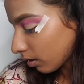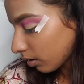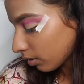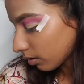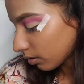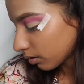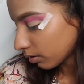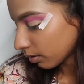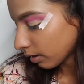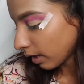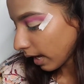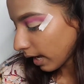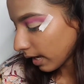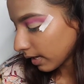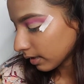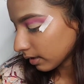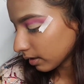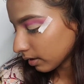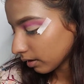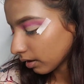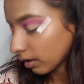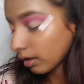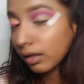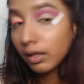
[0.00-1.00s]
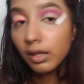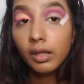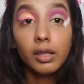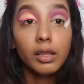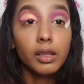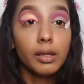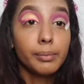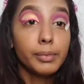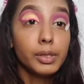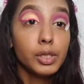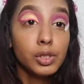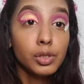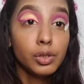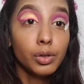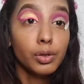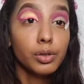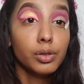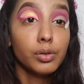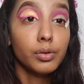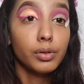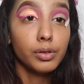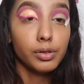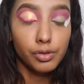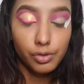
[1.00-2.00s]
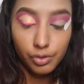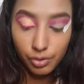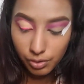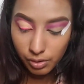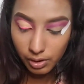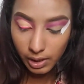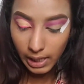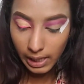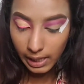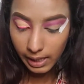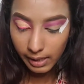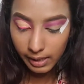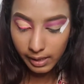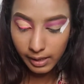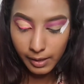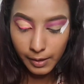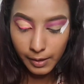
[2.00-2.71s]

So guys, let me show you a trick.